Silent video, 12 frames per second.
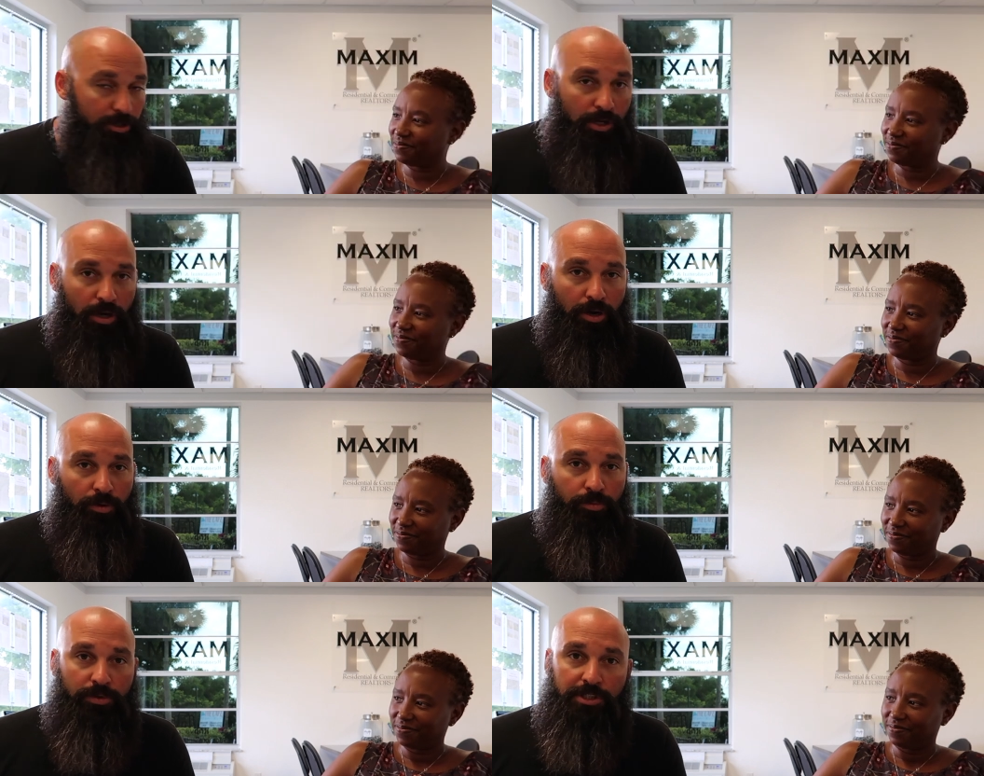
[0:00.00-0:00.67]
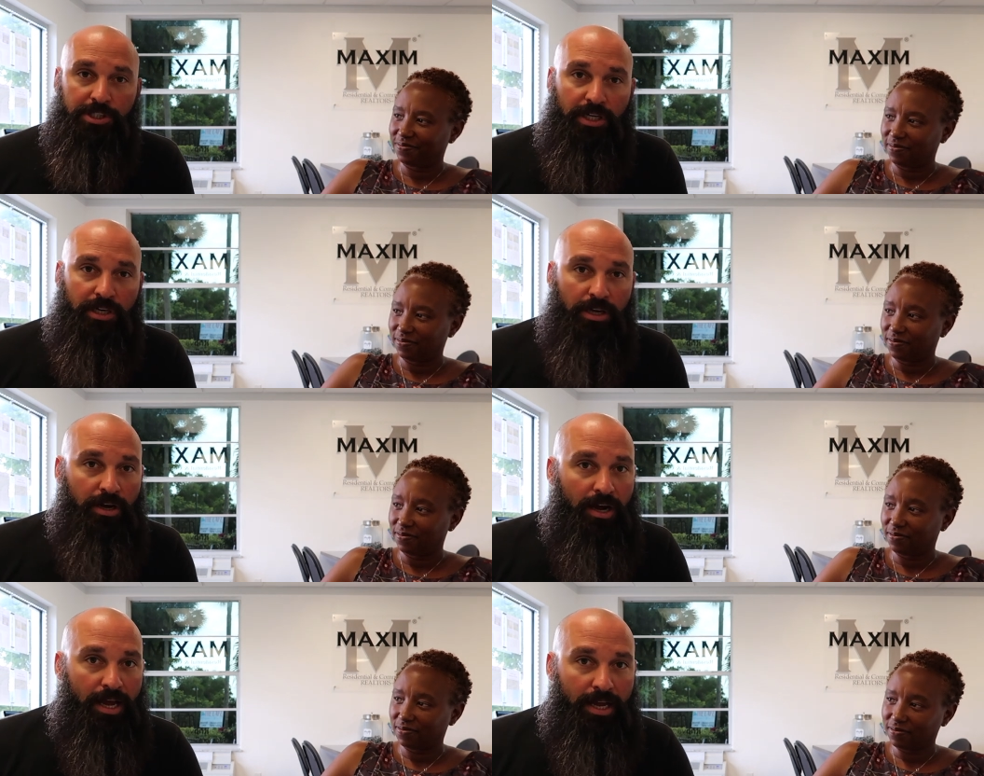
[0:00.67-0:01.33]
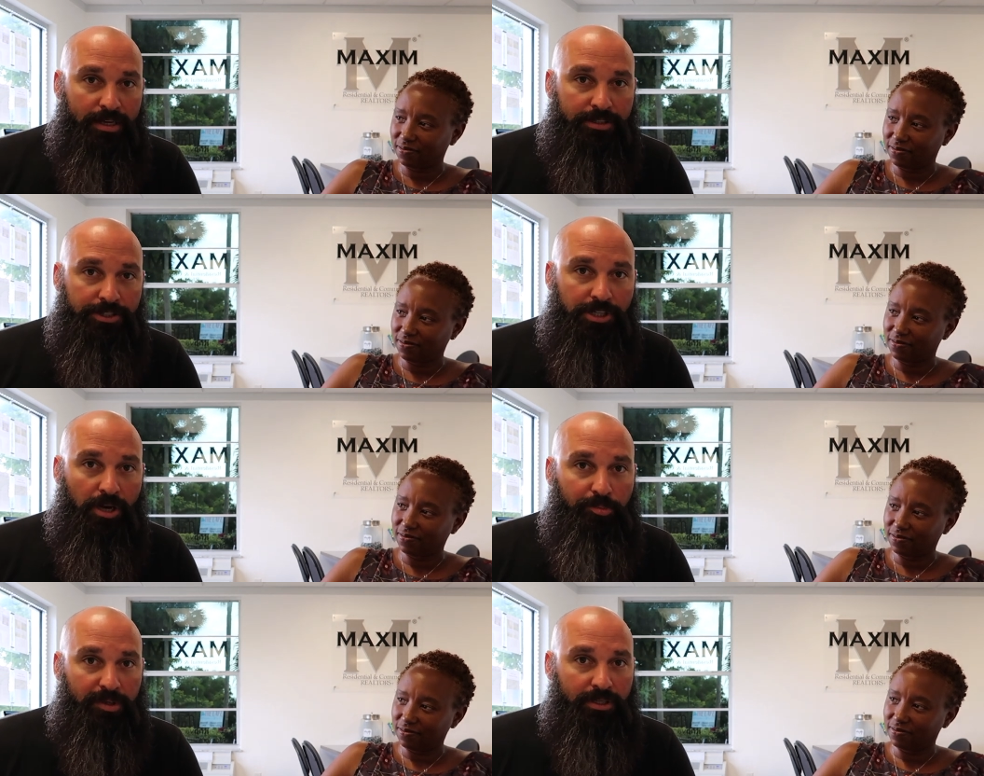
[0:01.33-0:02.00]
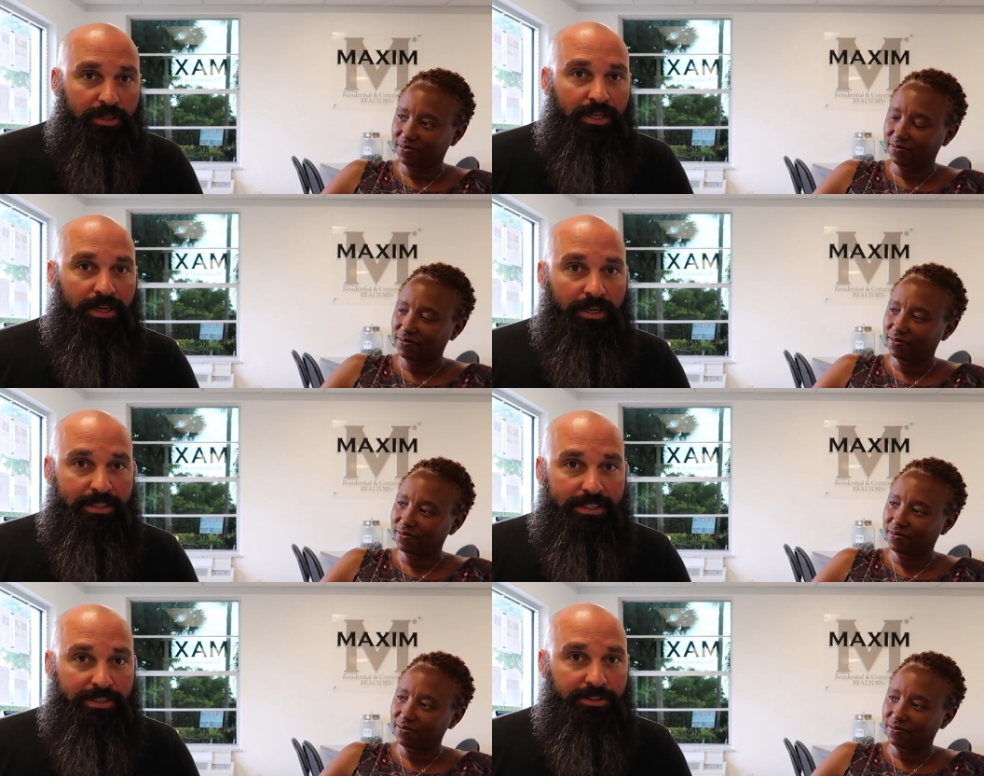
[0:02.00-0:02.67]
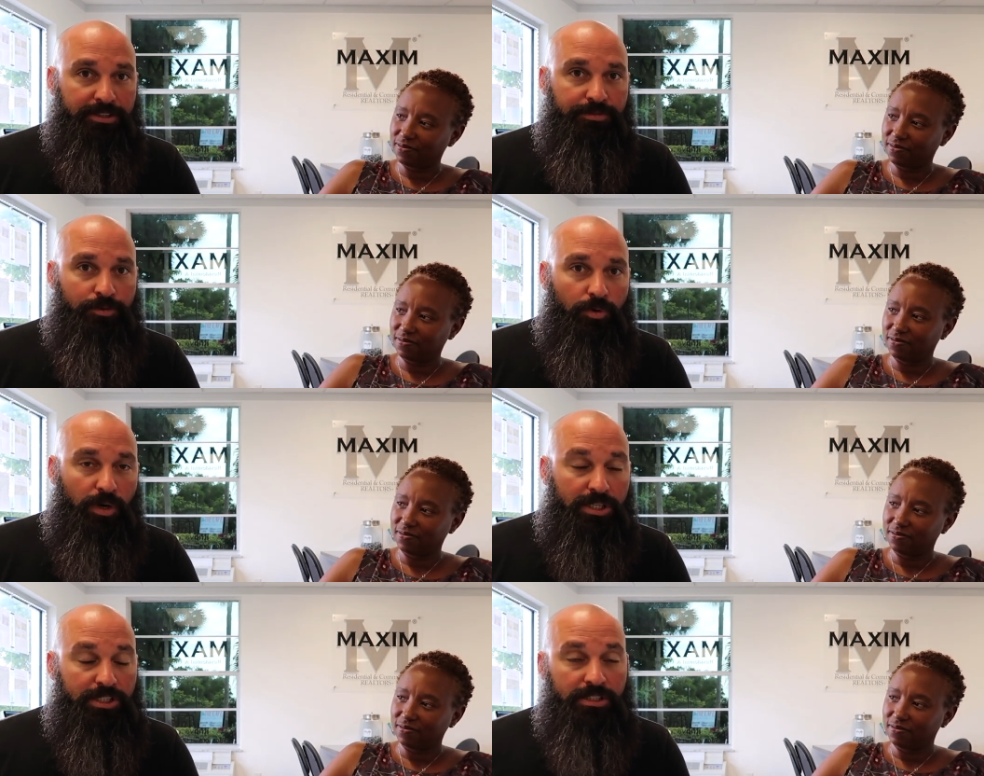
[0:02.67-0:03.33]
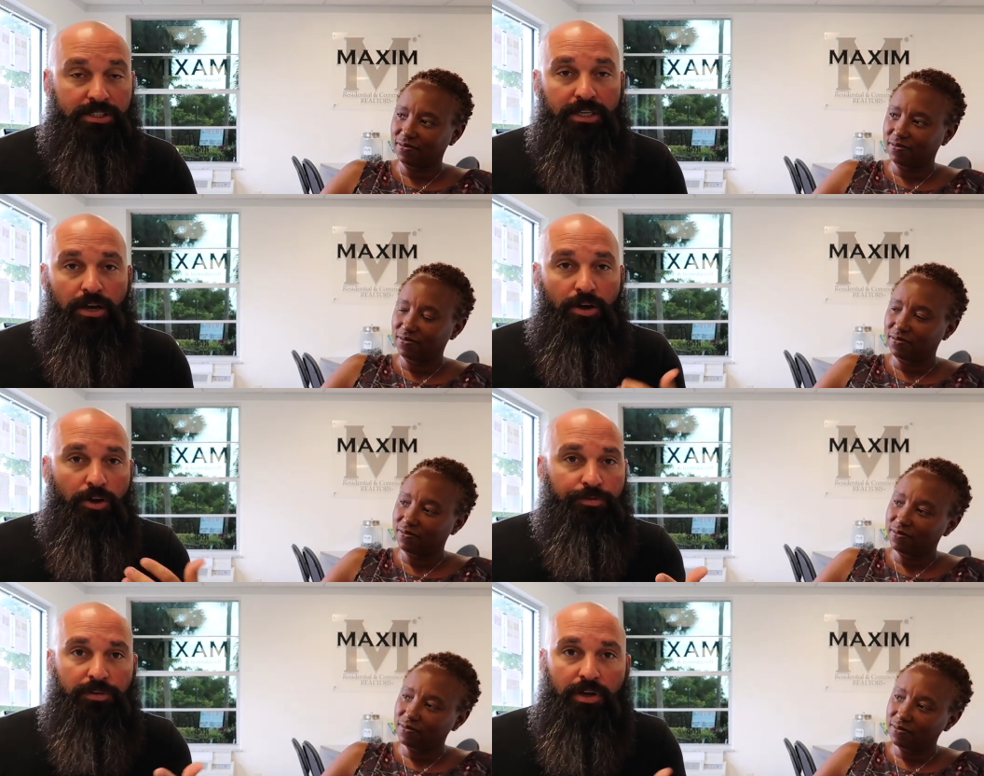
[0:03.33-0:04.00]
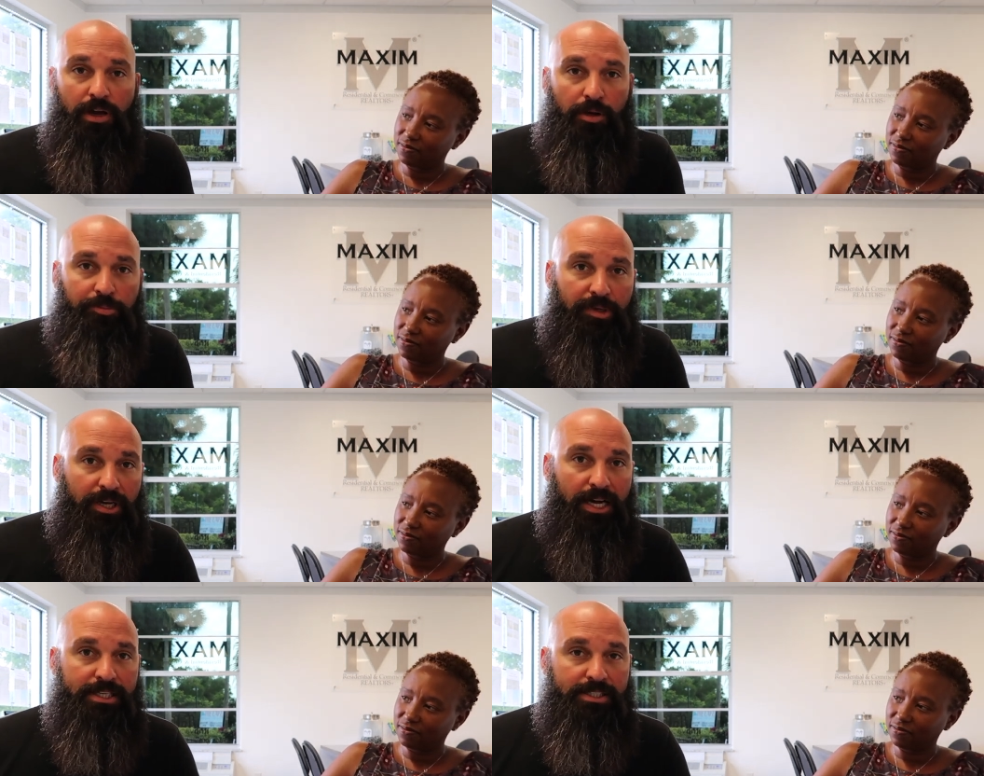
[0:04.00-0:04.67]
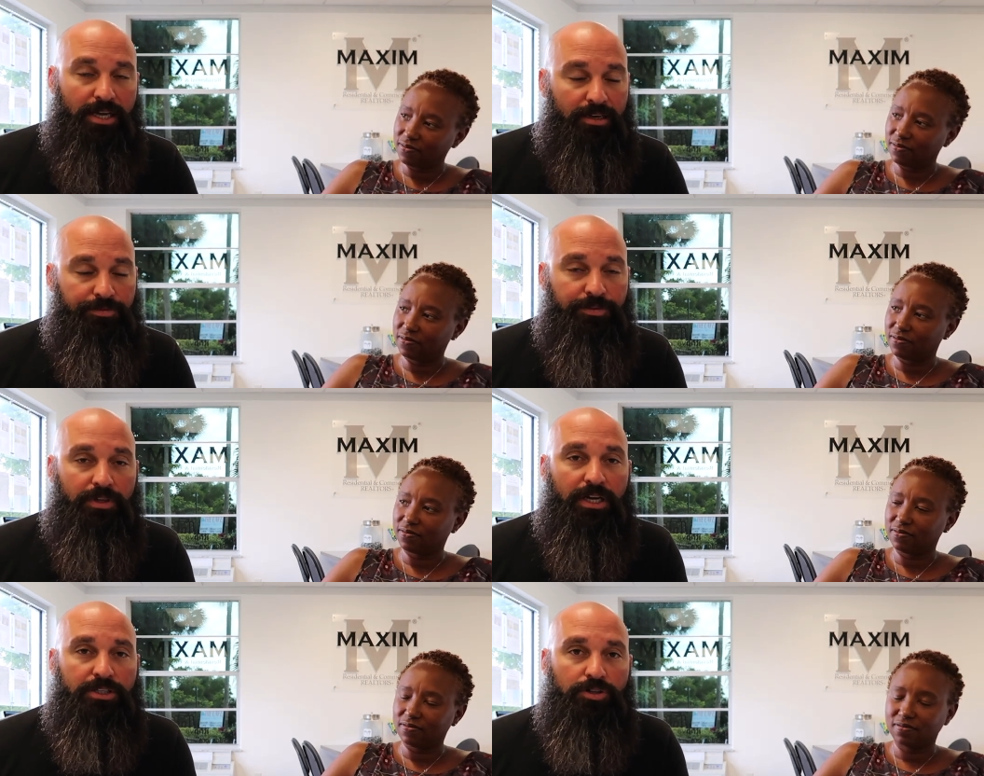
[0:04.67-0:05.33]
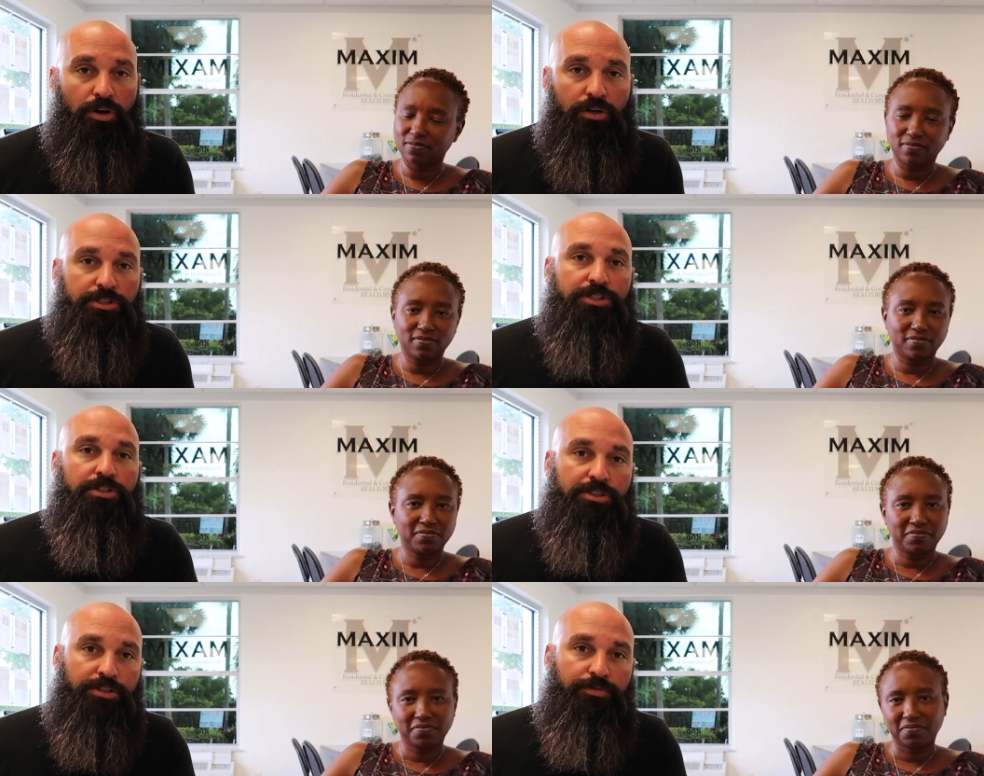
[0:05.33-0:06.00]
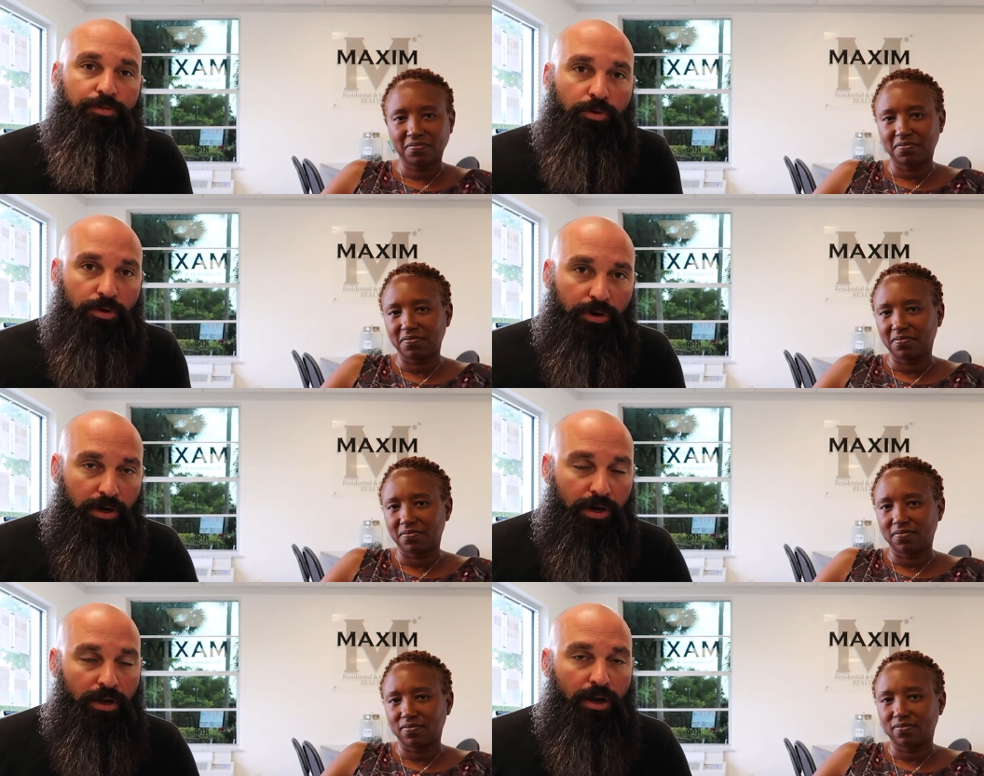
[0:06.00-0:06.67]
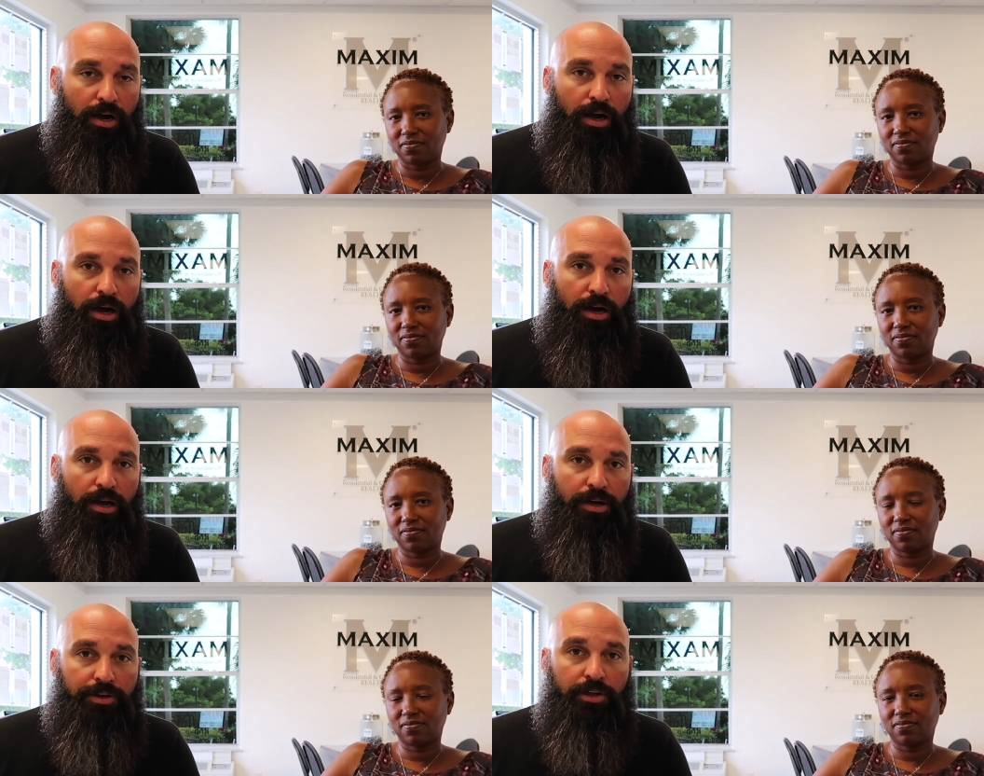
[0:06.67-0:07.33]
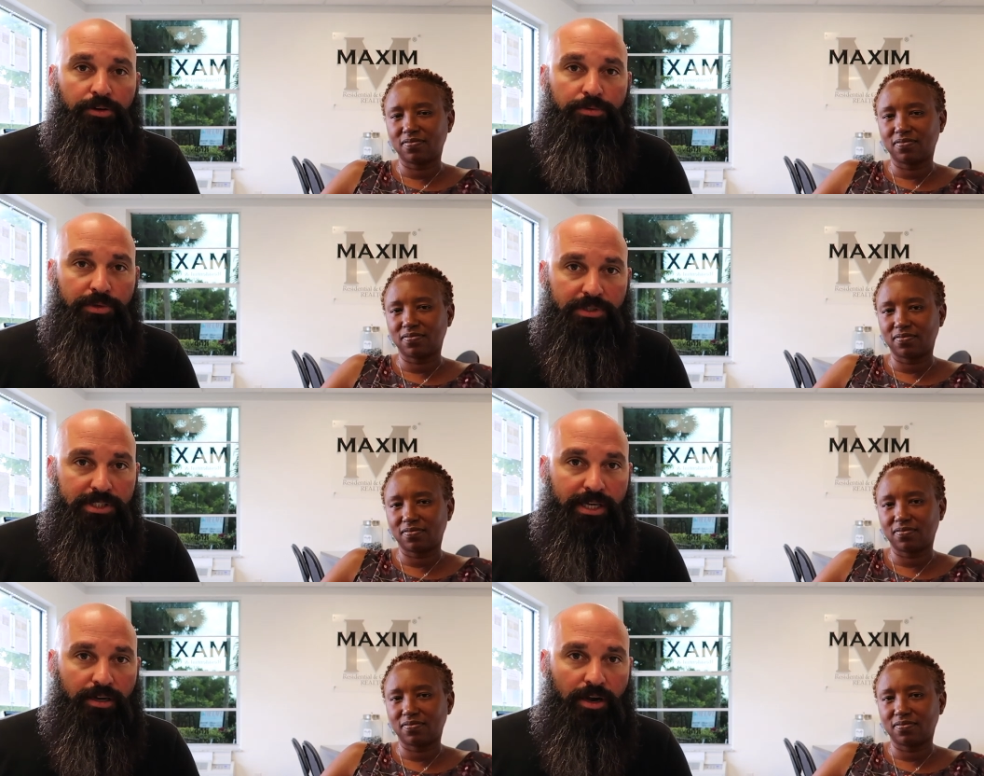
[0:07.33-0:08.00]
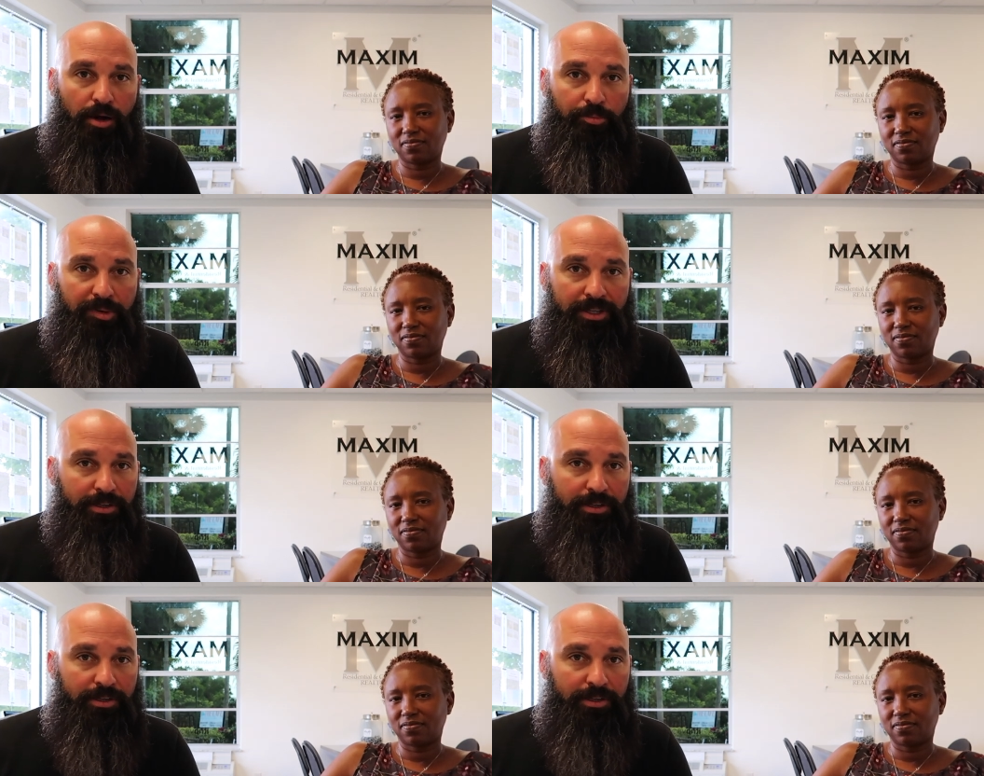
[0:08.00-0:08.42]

Speaker 1: So we're just gonna go ahead and jump into a series of questions that hopefully help you guys out if you guys are searching for uh, another real estate company.